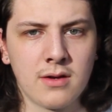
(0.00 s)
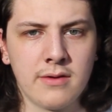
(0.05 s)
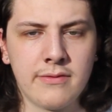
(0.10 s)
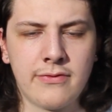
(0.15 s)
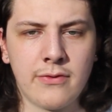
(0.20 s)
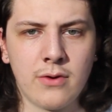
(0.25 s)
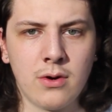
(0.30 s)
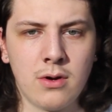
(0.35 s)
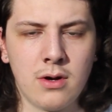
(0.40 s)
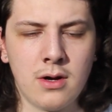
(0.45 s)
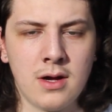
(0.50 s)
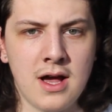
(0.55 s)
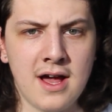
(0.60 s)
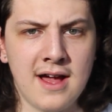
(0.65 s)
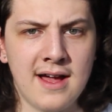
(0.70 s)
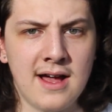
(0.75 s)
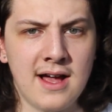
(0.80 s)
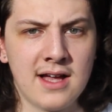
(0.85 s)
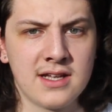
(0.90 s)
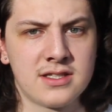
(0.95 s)
for
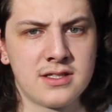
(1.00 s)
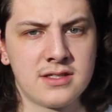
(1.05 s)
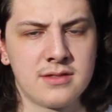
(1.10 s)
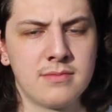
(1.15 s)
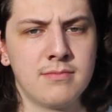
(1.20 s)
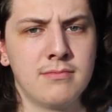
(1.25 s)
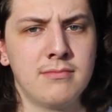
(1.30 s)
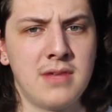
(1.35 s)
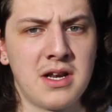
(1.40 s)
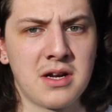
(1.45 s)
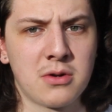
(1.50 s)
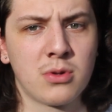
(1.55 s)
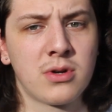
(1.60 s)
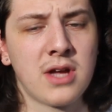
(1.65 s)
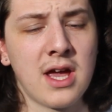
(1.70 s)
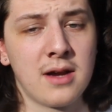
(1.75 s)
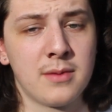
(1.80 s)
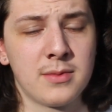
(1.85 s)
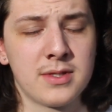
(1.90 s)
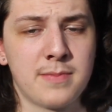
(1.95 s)
us medical
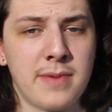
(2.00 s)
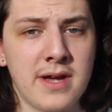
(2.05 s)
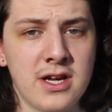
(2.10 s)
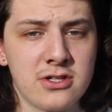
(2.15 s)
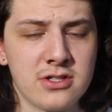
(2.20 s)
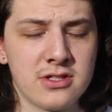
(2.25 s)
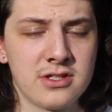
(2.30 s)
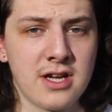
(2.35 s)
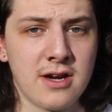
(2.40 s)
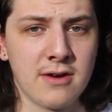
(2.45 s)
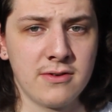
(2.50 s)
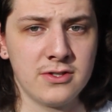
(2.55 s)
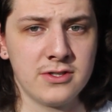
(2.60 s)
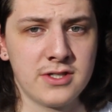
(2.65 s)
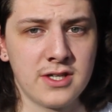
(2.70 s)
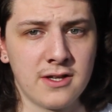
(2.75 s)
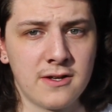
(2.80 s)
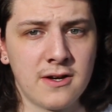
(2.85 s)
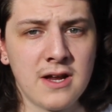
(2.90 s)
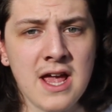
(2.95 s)
cannabis patients here in New
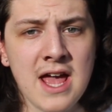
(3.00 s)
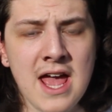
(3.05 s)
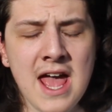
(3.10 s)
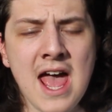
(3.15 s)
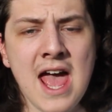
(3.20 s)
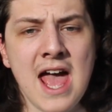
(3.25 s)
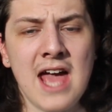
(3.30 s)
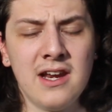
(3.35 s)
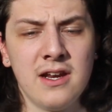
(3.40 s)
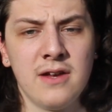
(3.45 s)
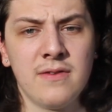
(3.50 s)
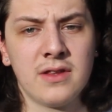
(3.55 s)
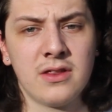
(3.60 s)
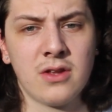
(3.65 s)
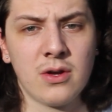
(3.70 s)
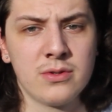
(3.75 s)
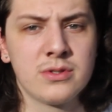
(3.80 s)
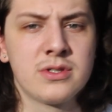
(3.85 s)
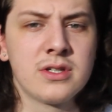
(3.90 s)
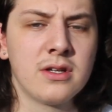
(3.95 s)
Zealand, and even
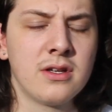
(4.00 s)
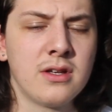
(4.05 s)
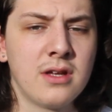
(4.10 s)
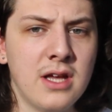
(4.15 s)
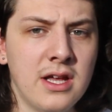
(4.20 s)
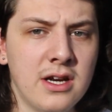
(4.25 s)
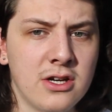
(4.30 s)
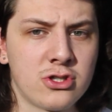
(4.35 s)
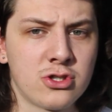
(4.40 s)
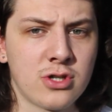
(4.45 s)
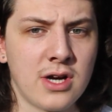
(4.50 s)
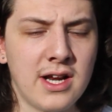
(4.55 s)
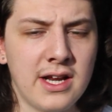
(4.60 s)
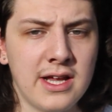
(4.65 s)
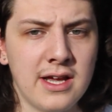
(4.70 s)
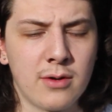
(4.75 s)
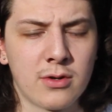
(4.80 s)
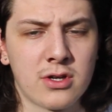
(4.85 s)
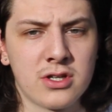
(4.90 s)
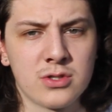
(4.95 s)
those in
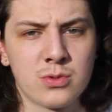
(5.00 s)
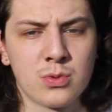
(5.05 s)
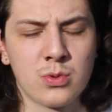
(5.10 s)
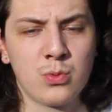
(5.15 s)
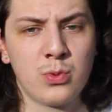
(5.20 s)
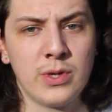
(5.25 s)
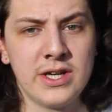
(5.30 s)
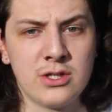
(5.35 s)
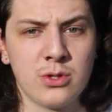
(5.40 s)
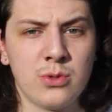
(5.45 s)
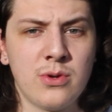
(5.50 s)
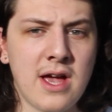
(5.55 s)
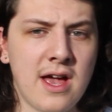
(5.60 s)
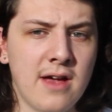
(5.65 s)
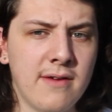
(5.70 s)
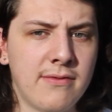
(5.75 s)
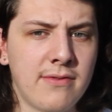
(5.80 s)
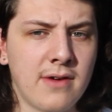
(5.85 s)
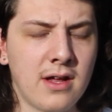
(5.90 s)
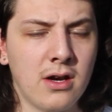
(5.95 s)
Australia, because we do
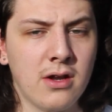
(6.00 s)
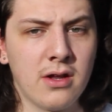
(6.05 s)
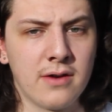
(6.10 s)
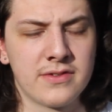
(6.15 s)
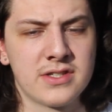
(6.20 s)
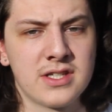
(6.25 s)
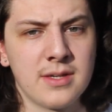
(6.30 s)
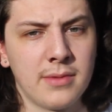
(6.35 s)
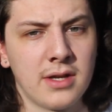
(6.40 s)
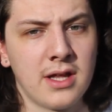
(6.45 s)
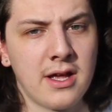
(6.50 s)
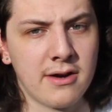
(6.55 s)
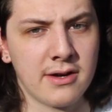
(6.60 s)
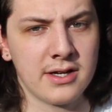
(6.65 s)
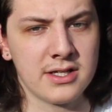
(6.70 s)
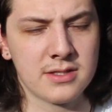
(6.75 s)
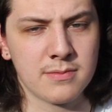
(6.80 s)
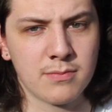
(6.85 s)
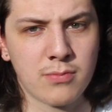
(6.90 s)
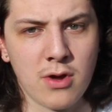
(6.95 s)
have a lot of
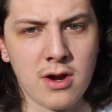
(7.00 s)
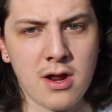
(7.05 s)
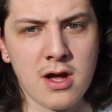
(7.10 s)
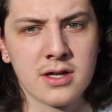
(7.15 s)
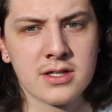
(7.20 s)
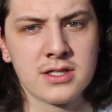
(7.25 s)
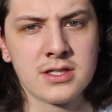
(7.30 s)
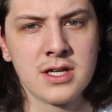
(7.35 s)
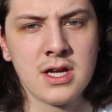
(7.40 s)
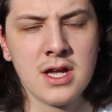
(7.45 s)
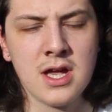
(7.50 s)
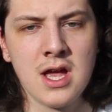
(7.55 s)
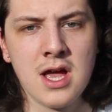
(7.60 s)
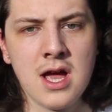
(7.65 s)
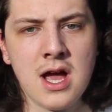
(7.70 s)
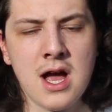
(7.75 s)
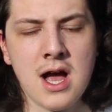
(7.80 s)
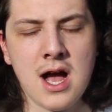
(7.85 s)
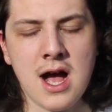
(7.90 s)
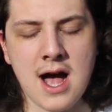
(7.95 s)
similarities in products.
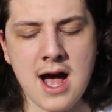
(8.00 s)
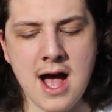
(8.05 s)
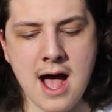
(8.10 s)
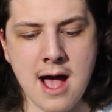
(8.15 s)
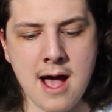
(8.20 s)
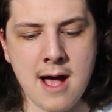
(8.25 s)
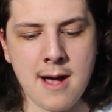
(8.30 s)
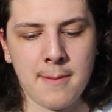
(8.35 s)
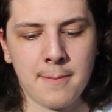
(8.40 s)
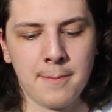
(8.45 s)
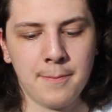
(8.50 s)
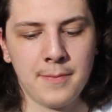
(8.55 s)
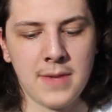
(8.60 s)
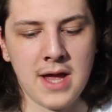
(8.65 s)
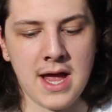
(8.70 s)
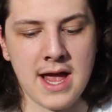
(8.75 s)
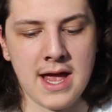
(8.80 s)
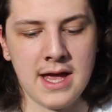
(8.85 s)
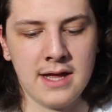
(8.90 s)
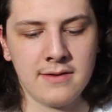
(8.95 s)

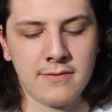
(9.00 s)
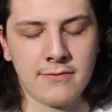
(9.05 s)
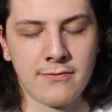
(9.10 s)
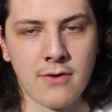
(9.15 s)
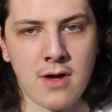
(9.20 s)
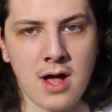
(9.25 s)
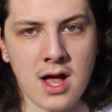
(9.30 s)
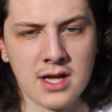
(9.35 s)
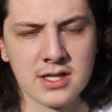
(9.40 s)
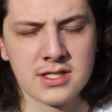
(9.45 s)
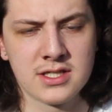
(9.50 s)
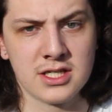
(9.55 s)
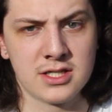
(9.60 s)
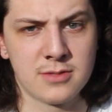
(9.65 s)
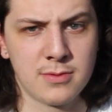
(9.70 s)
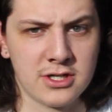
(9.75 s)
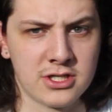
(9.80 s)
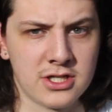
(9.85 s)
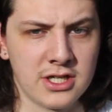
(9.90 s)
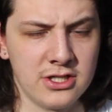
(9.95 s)
And for us,
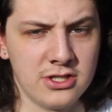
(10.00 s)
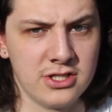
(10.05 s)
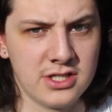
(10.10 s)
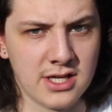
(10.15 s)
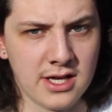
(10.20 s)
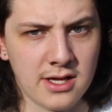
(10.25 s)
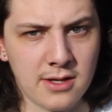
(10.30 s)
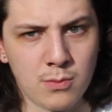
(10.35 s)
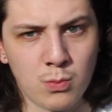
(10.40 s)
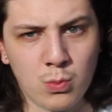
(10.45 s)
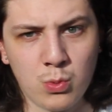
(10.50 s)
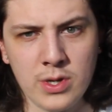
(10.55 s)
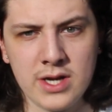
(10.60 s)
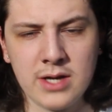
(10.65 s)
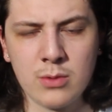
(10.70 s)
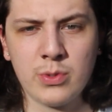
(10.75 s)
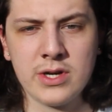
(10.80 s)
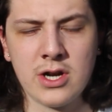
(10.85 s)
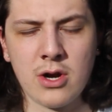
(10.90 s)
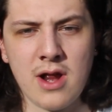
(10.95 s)
especially in New Zealand,
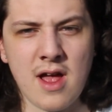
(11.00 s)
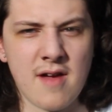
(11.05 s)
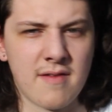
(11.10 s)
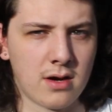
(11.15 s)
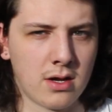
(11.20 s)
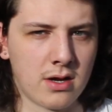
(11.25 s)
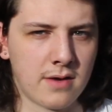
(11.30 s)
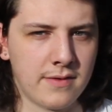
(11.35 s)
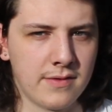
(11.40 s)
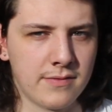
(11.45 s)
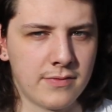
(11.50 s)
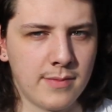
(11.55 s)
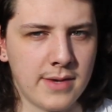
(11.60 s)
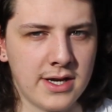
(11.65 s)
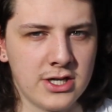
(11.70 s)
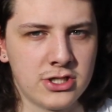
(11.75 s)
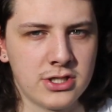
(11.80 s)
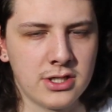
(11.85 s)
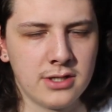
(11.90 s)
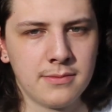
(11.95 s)
we don't have a lot of
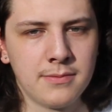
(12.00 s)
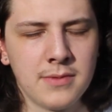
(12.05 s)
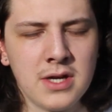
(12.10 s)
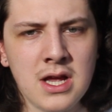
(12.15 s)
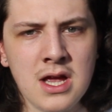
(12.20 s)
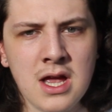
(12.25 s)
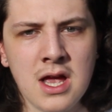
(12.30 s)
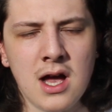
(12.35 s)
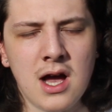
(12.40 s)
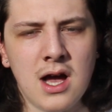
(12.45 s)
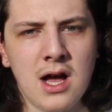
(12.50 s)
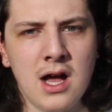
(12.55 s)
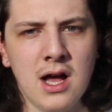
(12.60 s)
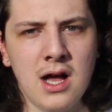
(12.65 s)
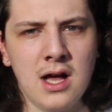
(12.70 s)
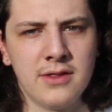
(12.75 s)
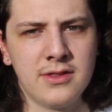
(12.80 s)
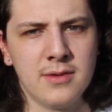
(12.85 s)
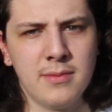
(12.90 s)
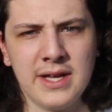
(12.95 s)
information.
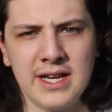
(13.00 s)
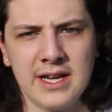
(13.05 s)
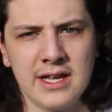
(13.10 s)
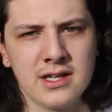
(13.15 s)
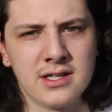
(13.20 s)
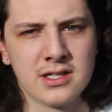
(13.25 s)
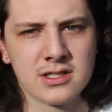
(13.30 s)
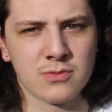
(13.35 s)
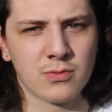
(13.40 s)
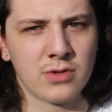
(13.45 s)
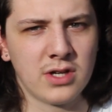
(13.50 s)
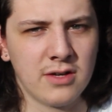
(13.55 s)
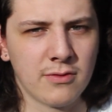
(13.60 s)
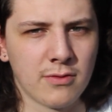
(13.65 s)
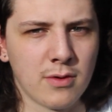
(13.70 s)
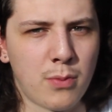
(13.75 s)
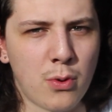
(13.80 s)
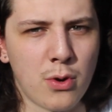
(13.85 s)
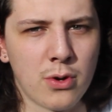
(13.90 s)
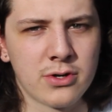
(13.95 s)
The media doesn't really
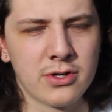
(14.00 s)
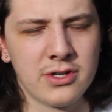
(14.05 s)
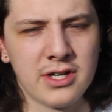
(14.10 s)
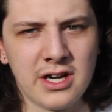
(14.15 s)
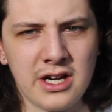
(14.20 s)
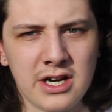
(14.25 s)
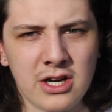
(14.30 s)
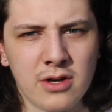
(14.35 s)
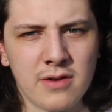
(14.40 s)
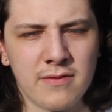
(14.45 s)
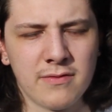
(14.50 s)
report on any good